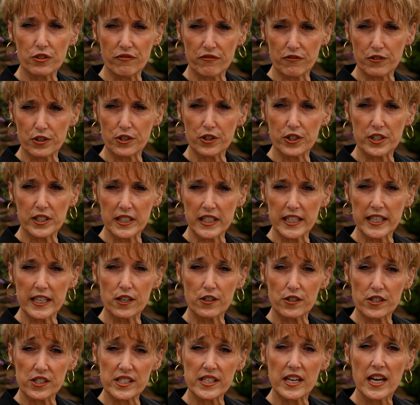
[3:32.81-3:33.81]
for good
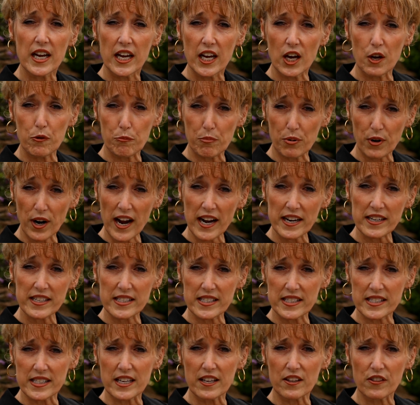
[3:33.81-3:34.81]
leaders and
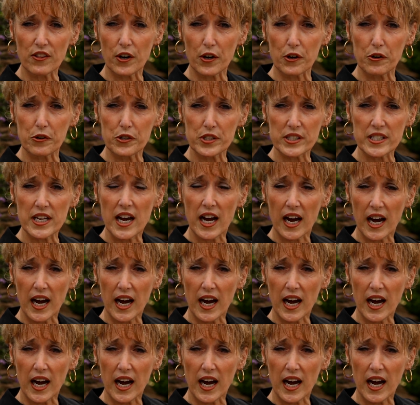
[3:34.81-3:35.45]
practicing those,